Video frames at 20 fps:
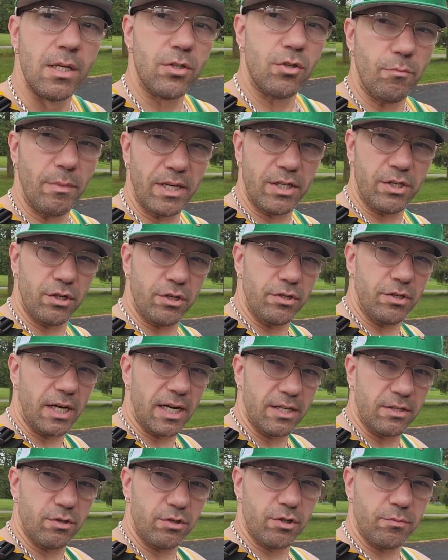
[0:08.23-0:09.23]
So make sure you
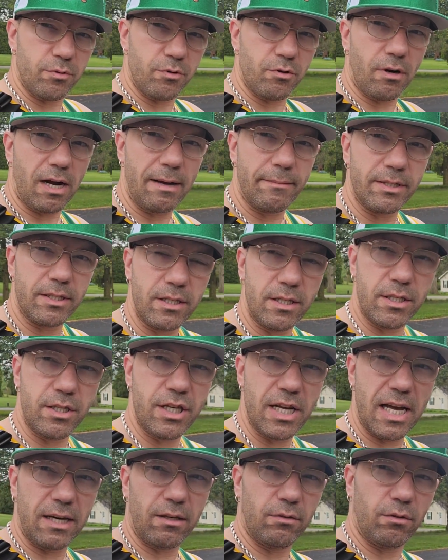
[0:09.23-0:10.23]
guys are subscribing to the
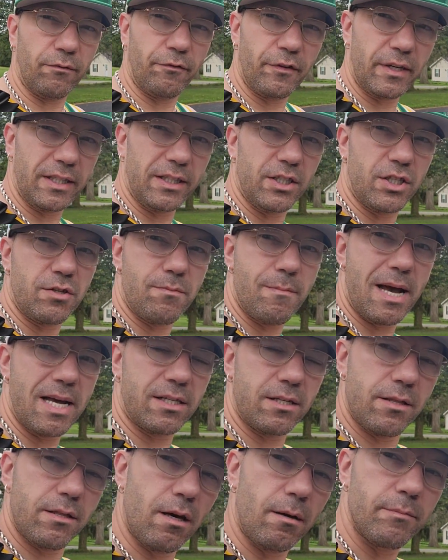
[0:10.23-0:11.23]
channel. Don't forget to
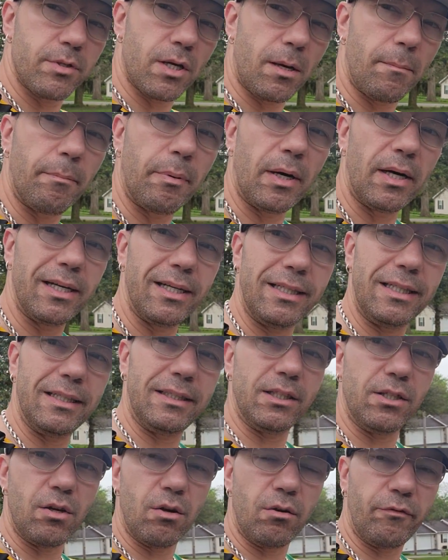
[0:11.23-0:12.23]
smash the thumbs up button and
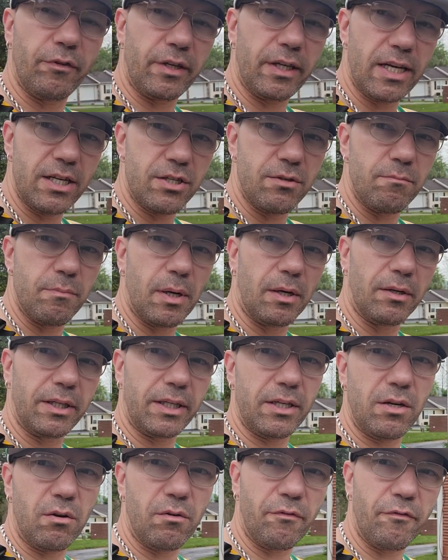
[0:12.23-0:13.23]
hit the notification bell to
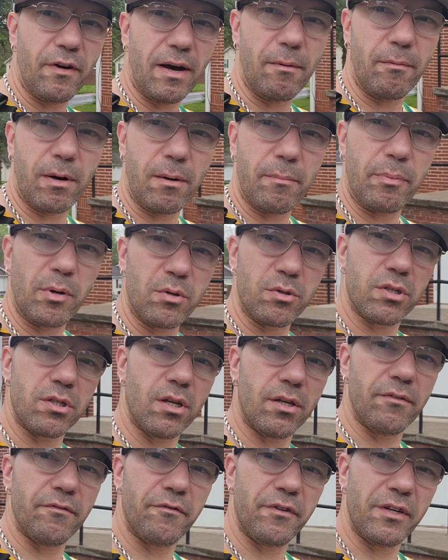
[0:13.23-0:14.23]
get notified when I post
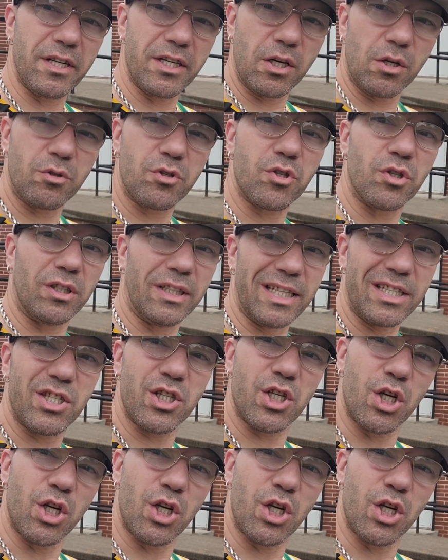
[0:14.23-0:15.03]
another video. So let's